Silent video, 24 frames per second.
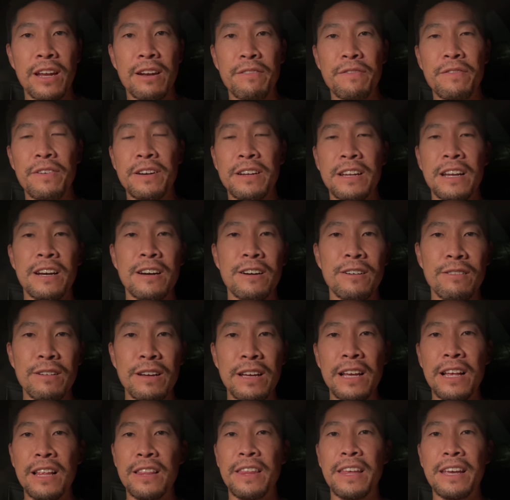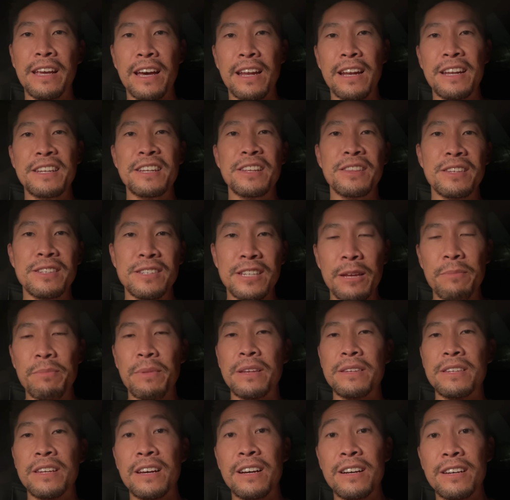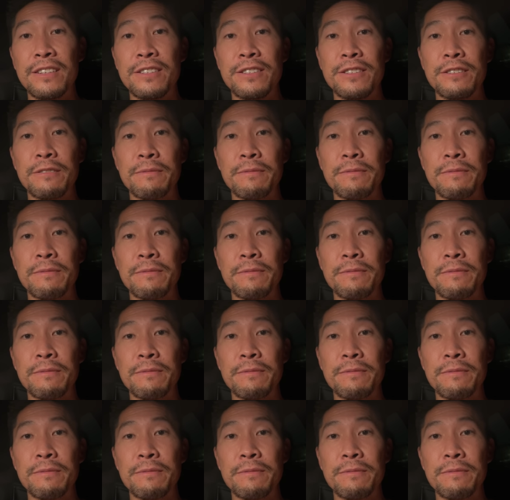of funny how they kind of did the same thing to us.